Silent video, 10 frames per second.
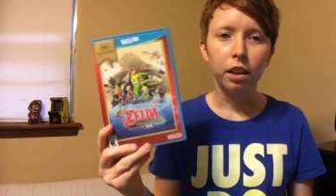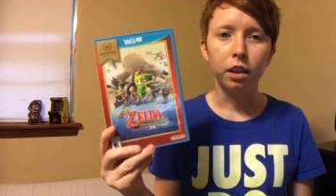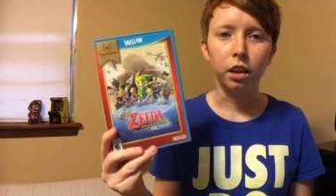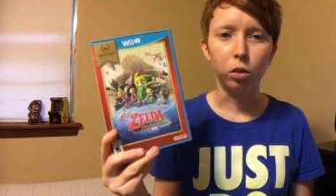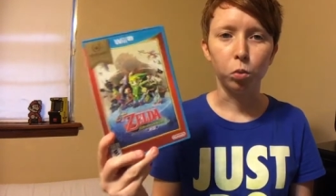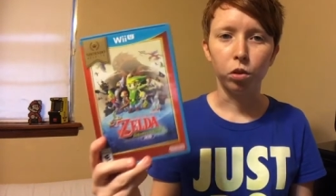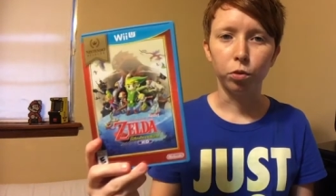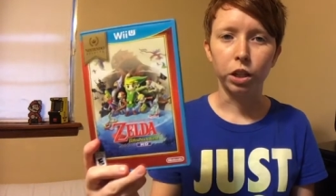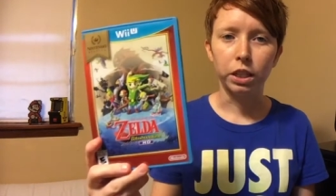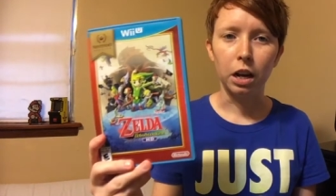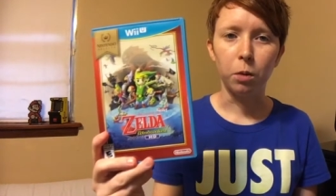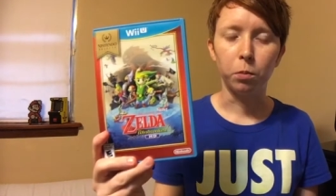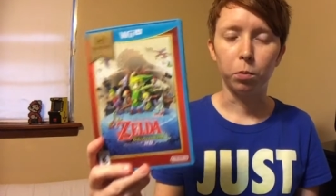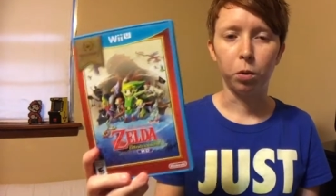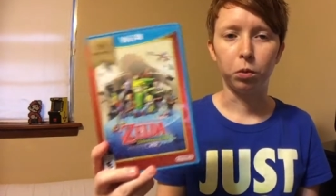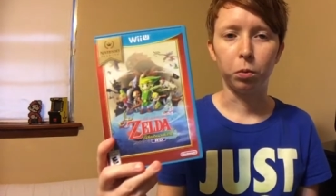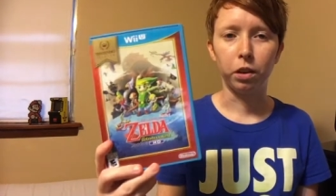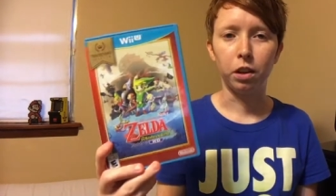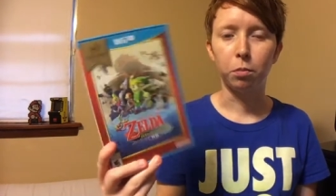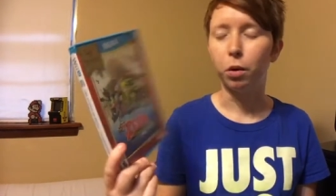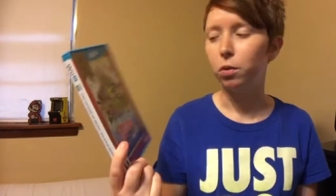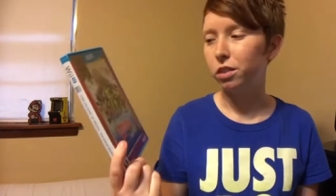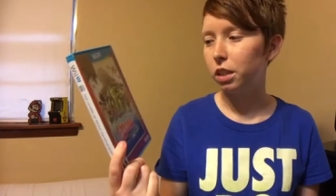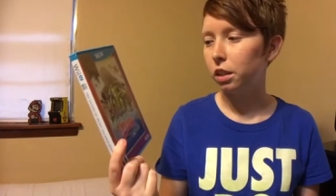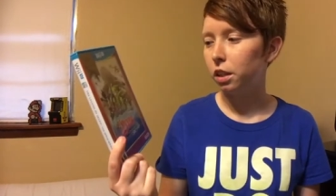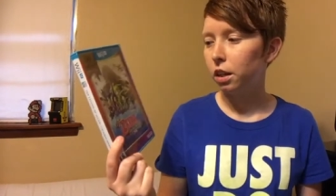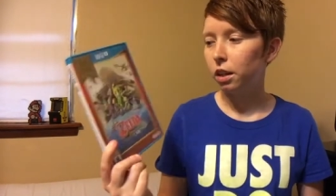get a little more free time and be able to play it, but we'll see.